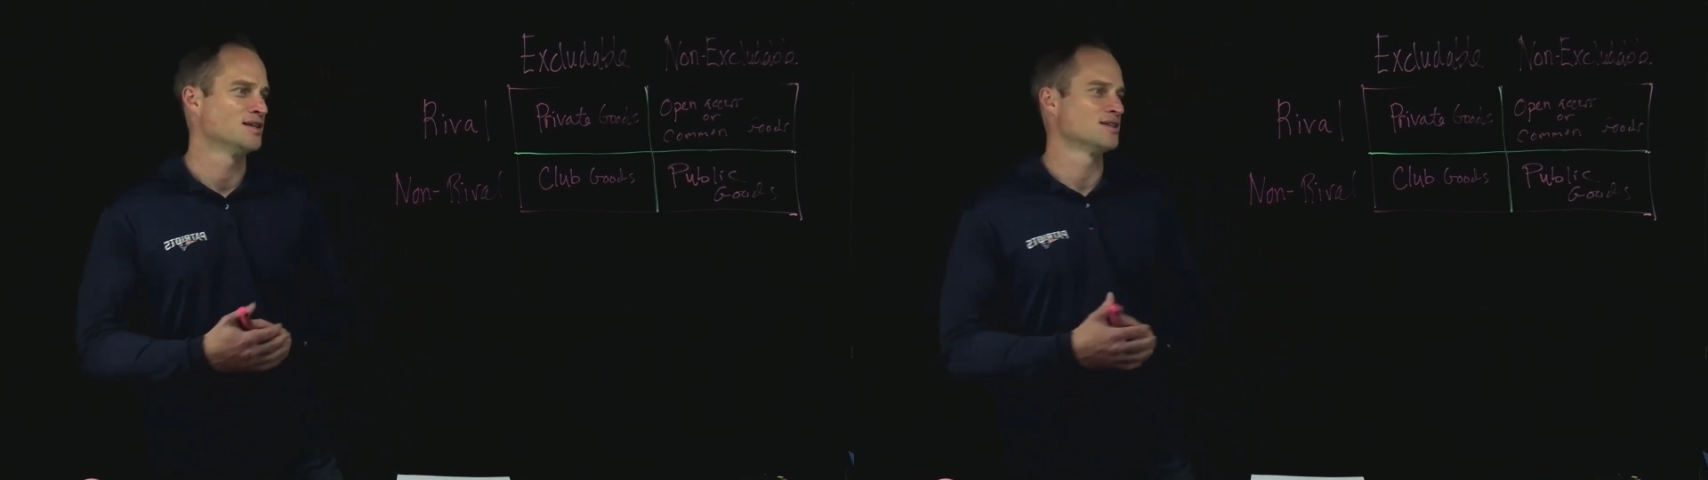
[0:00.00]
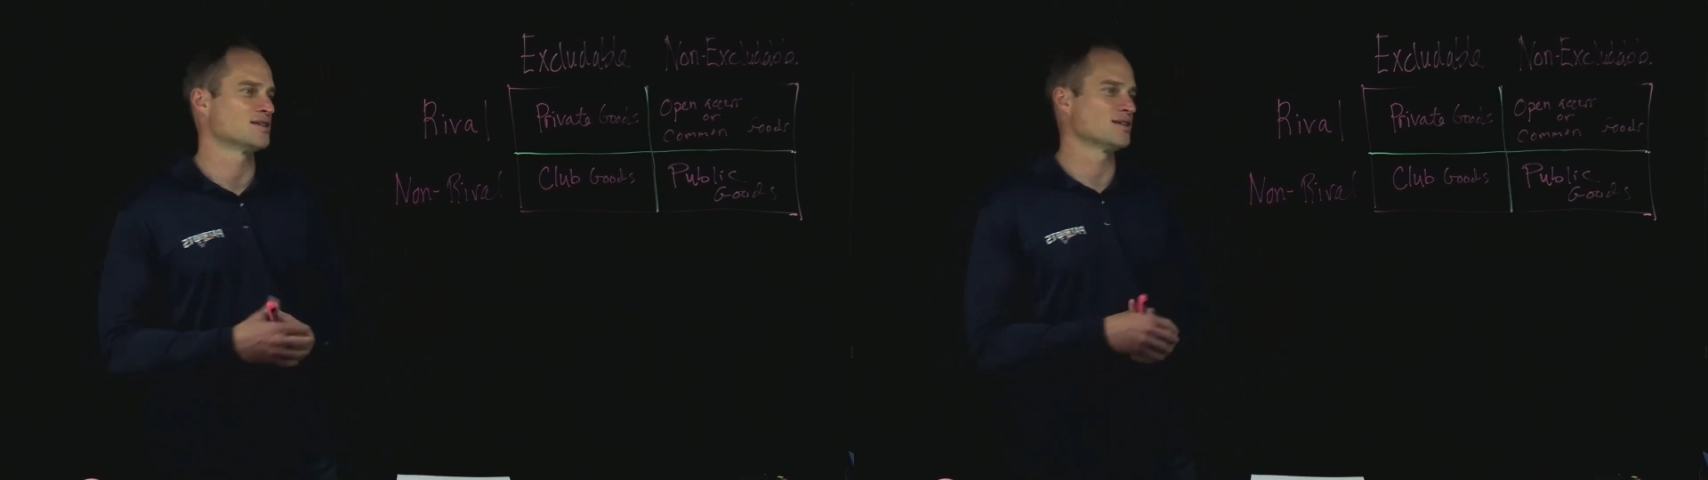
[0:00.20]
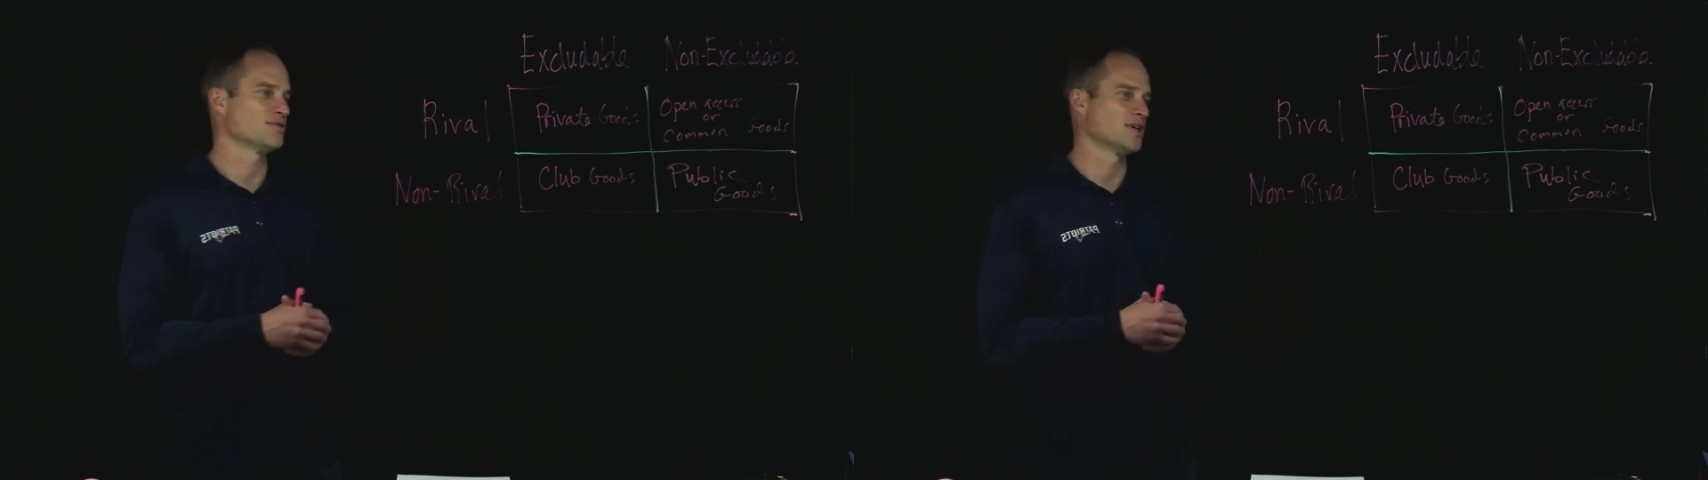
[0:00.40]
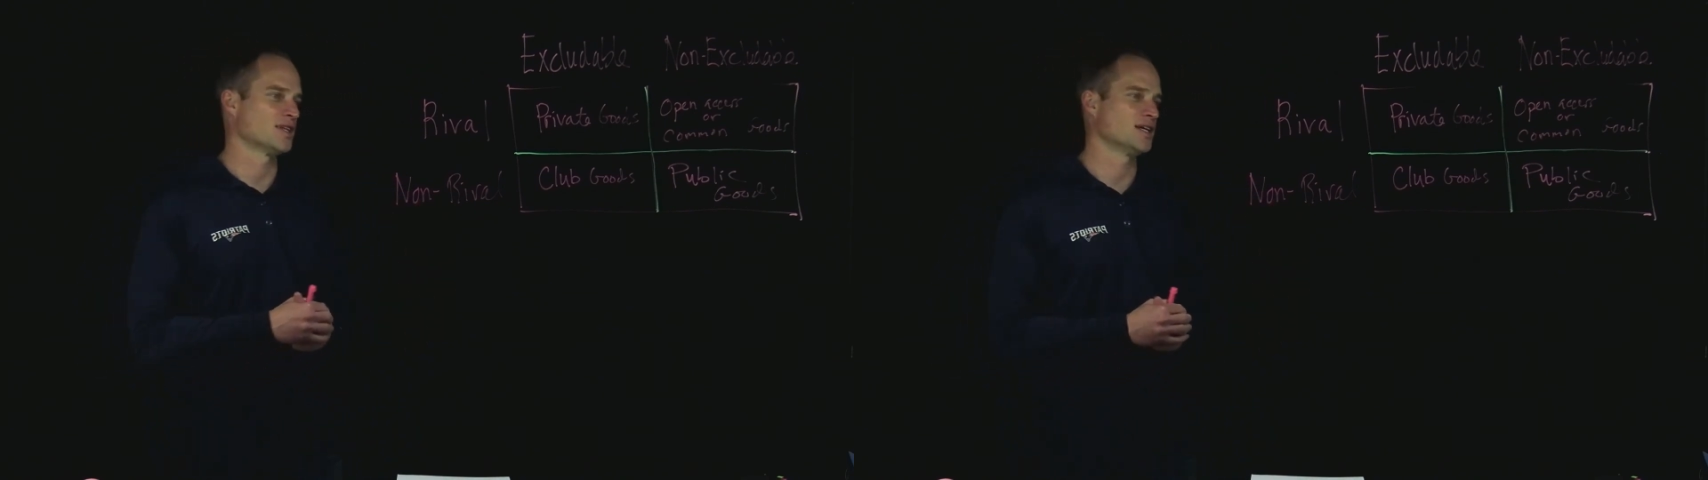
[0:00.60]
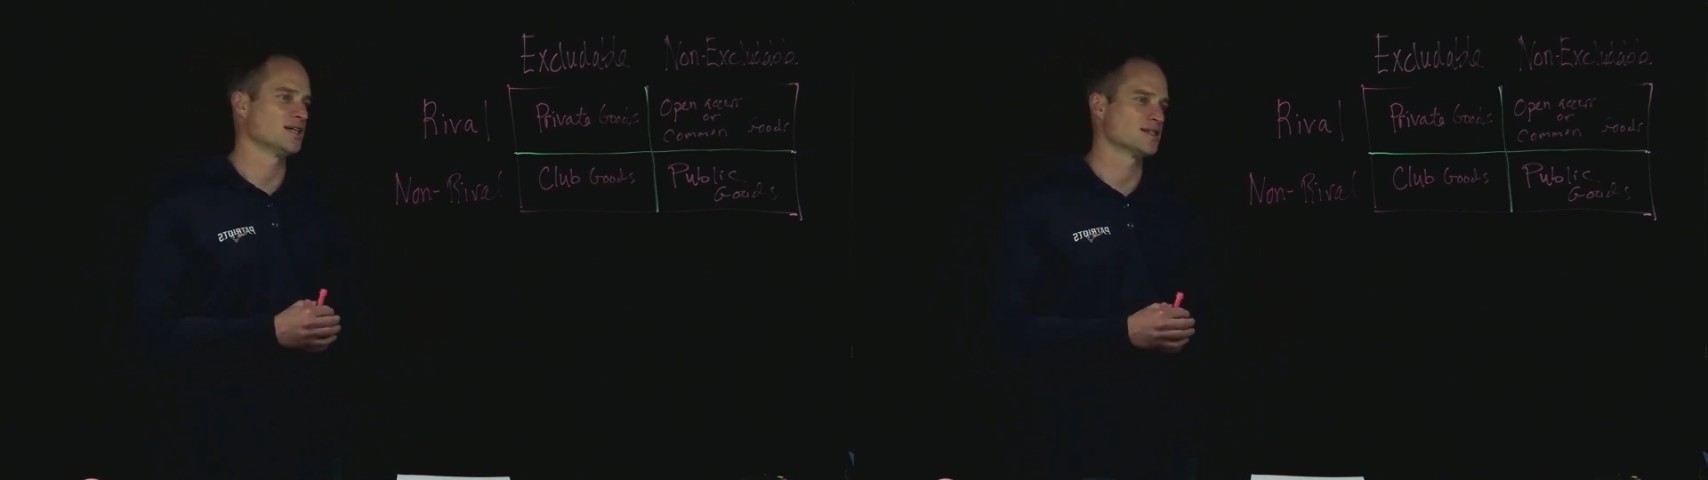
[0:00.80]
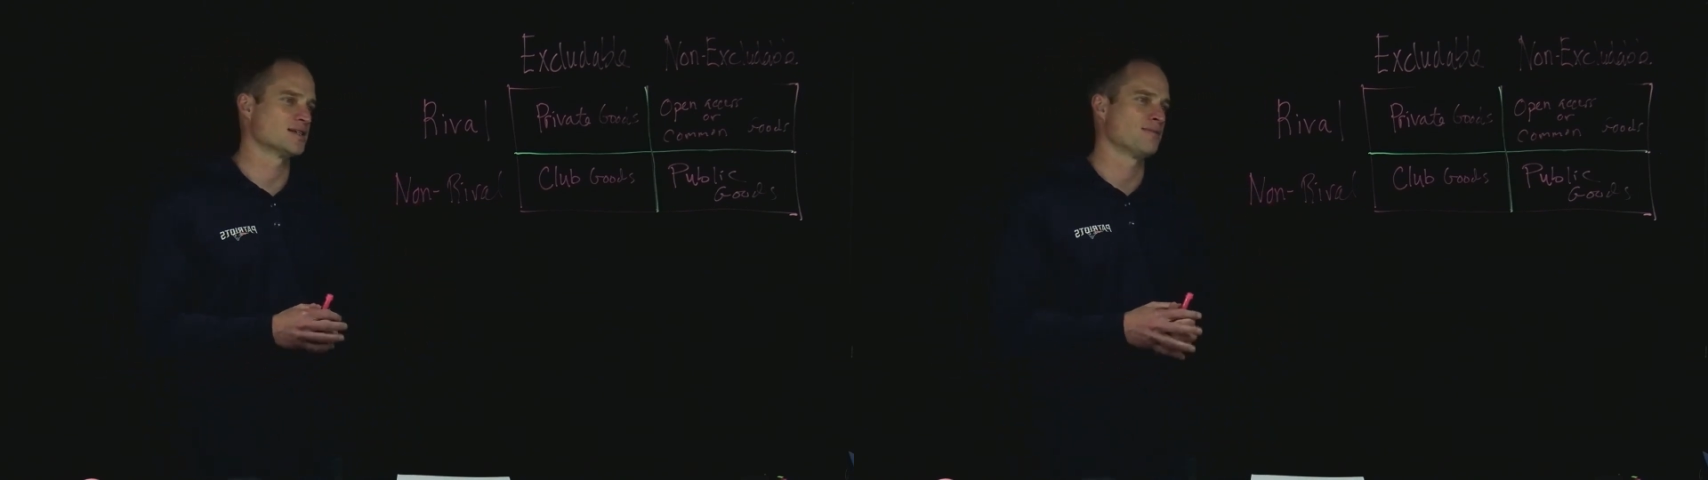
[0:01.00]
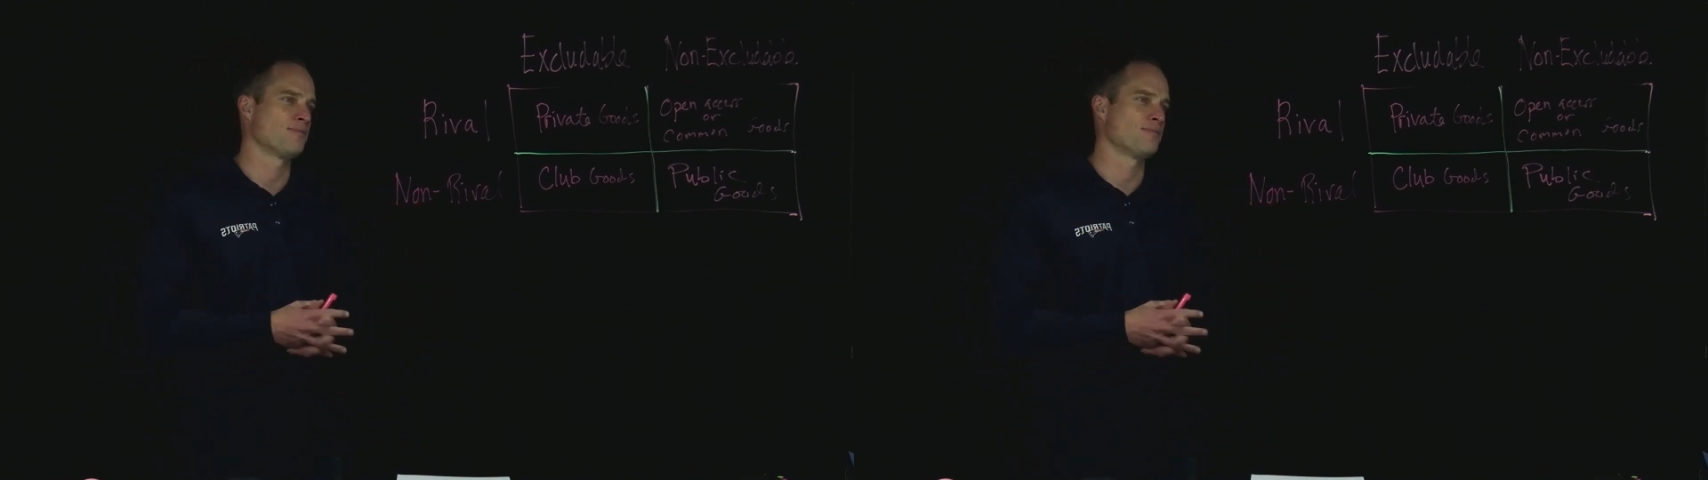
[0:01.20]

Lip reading: stuff like this,